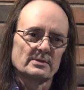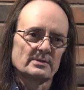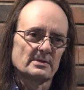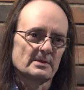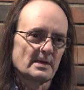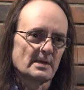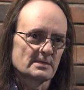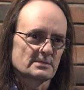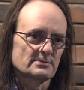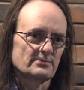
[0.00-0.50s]
the
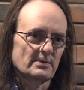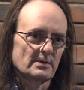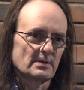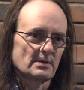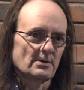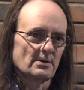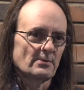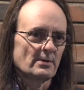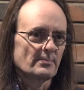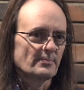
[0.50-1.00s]
next
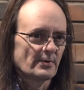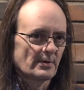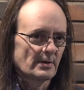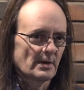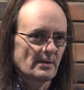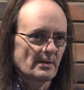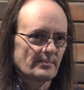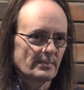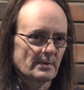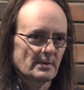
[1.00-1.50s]
video we put
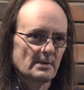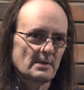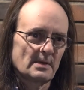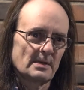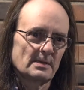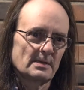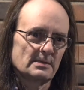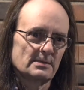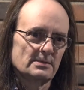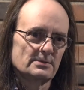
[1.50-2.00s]
up
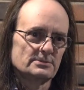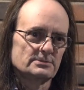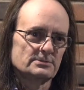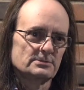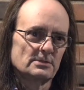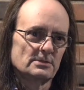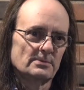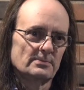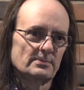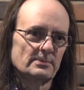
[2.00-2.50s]
on
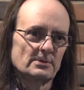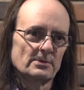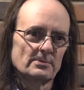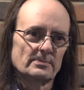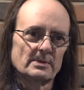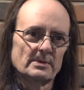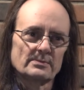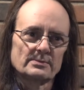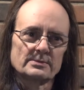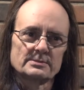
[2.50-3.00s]
YouTube, you'll
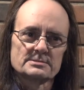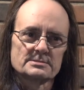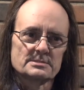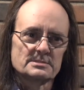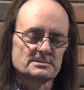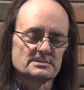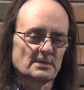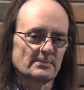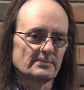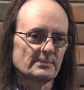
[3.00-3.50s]
be able to see
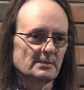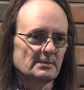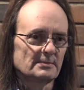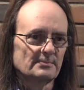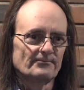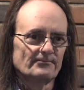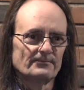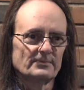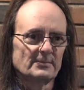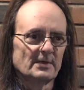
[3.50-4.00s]

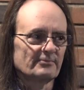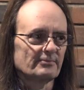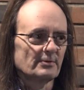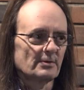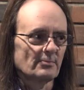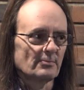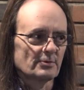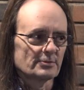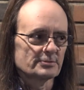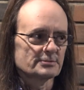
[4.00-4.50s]
something
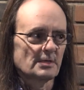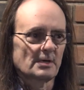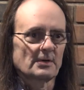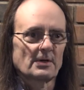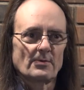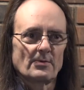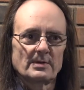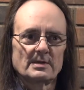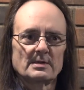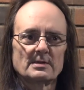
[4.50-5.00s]
different. We'll start
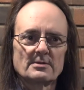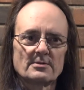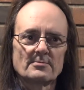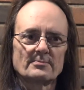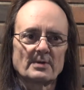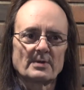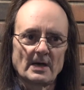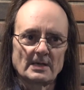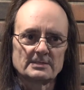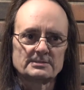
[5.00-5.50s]
going into the
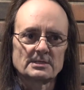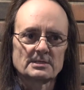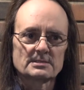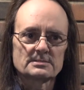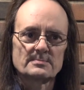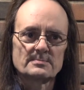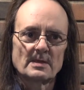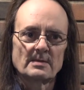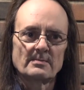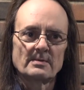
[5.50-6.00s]
projects
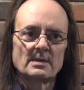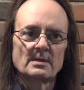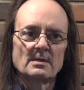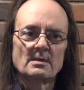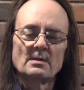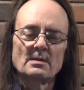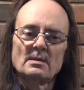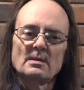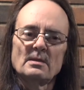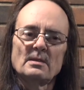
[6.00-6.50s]
maybe
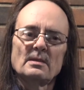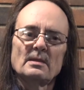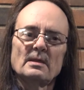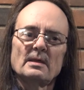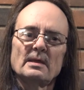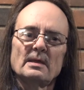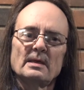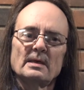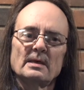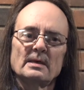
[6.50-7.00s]

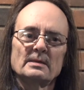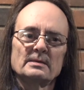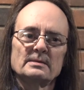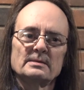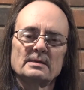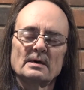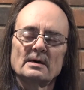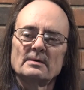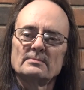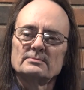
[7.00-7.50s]
and
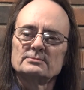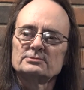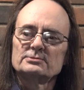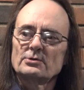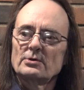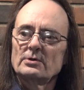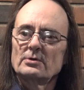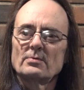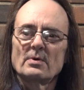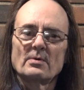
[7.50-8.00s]
show
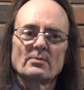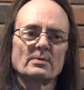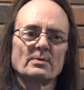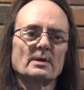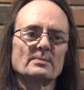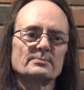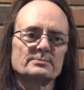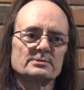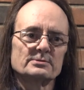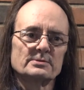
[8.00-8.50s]
you what we're
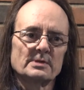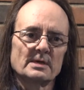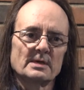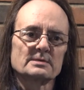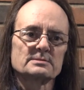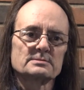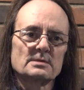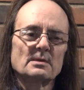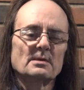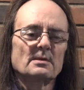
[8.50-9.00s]
up to
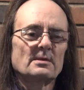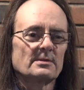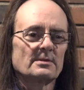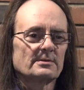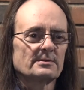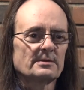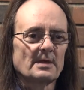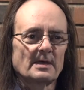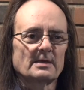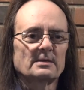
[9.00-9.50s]
next.
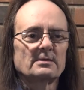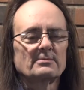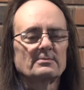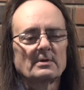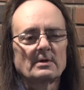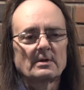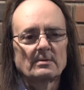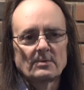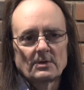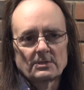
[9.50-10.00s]
Thank you
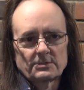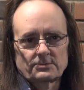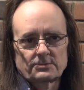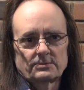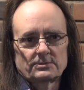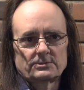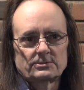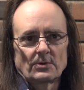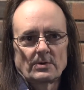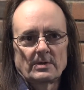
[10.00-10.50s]
very much for
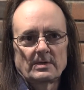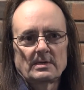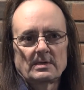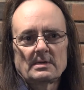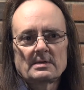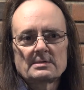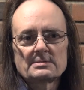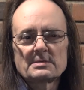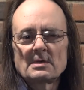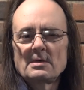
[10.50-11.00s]
joining
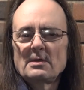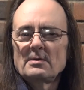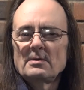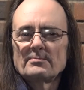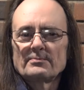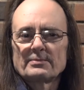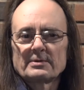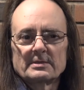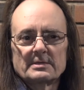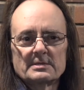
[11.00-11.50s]
us.
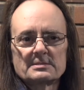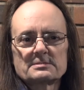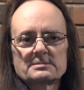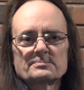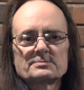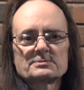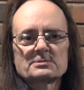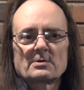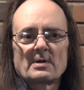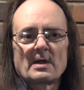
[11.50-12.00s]
Please
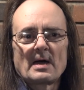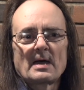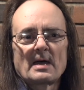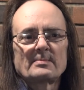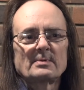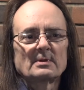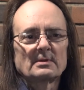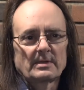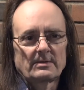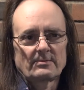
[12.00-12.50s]
subscribe
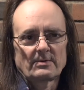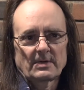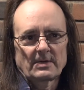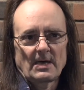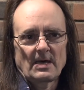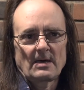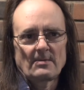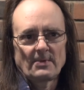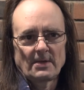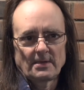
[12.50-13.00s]
and leave a
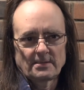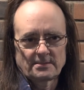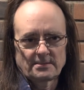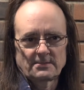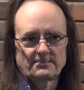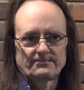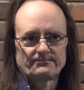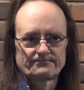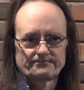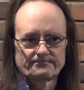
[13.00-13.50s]
comment
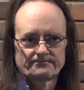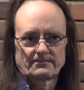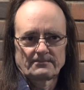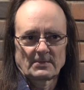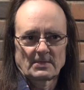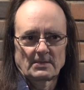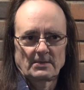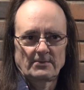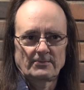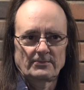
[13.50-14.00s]

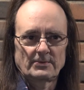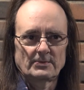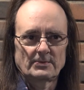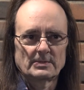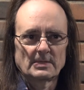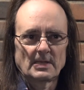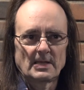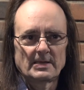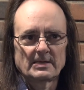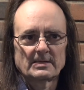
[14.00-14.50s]
if you would
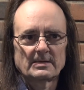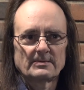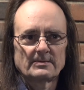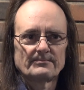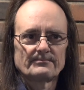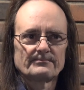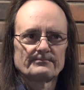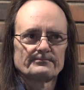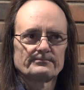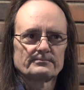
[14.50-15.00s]
like.
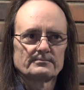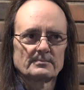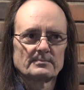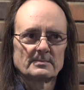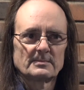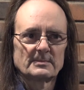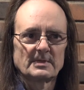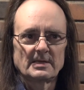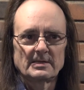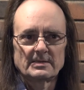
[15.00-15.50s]

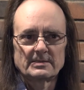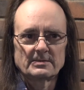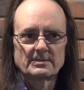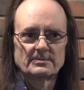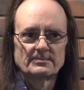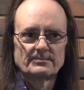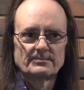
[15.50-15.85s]
Thank you.